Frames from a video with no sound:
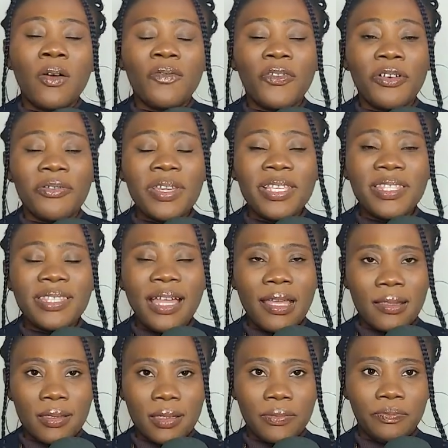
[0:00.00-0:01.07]
For
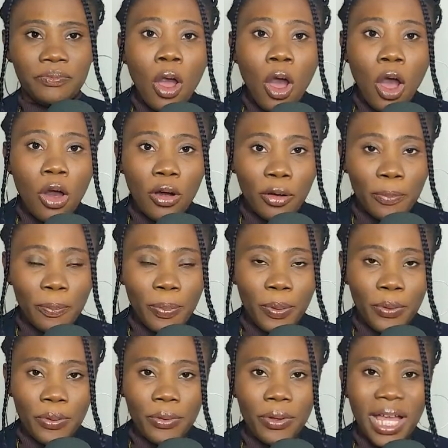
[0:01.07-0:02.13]
instance,
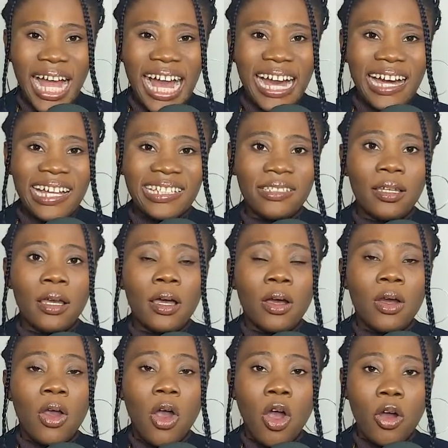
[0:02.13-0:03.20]
corpo and
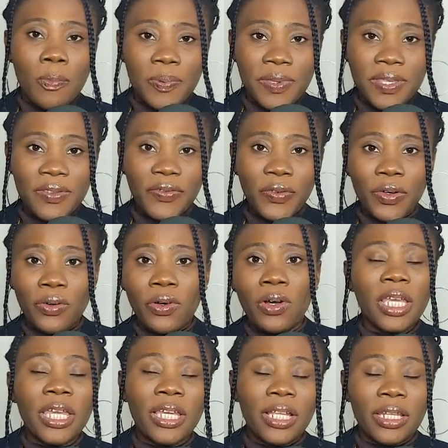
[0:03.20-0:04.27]
corpse for
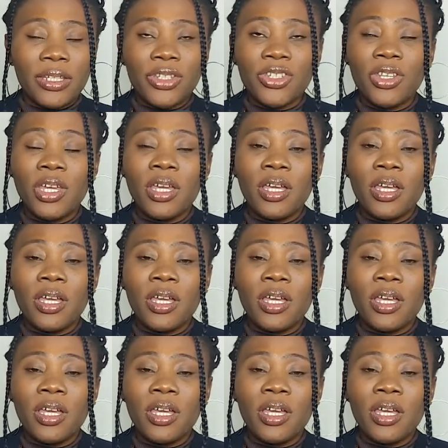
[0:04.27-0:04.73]
English.